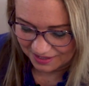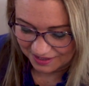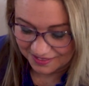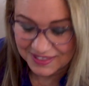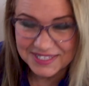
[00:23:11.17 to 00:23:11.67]

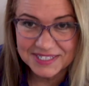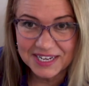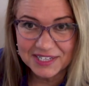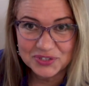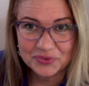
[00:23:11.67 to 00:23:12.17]
This
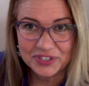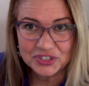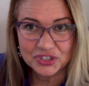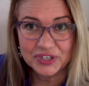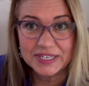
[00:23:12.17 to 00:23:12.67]
next
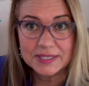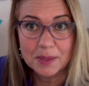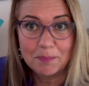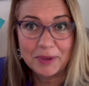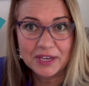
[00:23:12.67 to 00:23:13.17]
creature is the
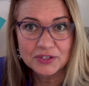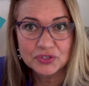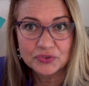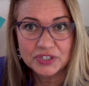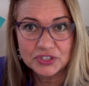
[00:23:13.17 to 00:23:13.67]
biggest
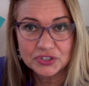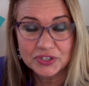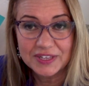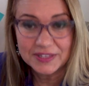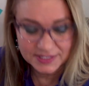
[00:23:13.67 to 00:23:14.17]
creature
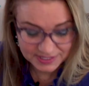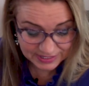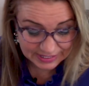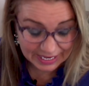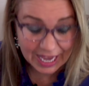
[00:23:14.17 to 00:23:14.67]
in the
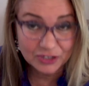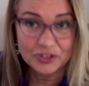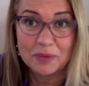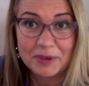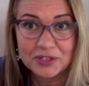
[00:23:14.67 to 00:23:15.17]
sea, actually
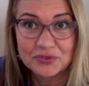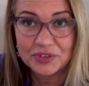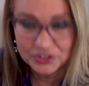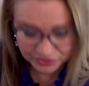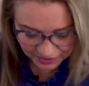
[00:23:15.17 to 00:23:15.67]
the biggest
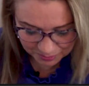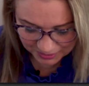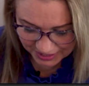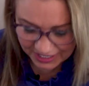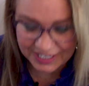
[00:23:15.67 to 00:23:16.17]
creature on the
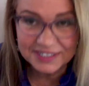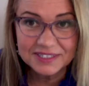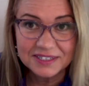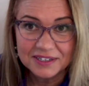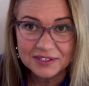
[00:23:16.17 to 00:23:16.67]
planet.
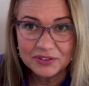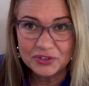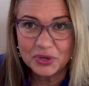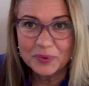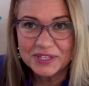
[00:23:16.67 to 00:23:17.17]
Do you
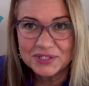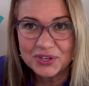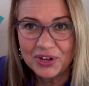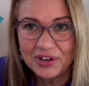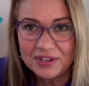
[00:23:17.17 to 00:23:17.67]
know what it's
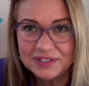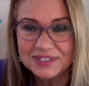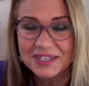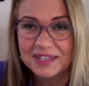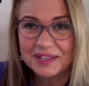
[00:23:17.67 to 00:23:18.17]
called?
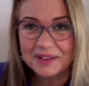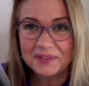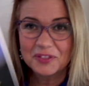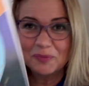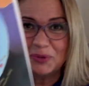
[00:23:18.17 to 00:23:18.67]

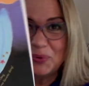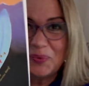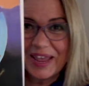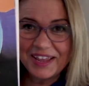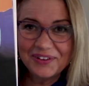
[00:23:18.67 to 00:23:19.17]
The blue
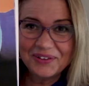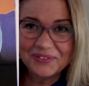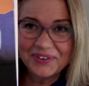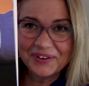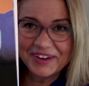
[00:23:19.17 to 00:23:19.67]
whale,
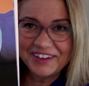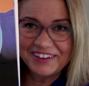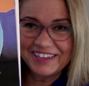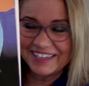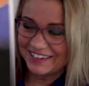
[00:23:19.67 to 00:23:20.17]
very
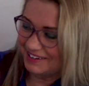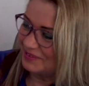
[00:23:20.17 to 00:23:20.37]
good.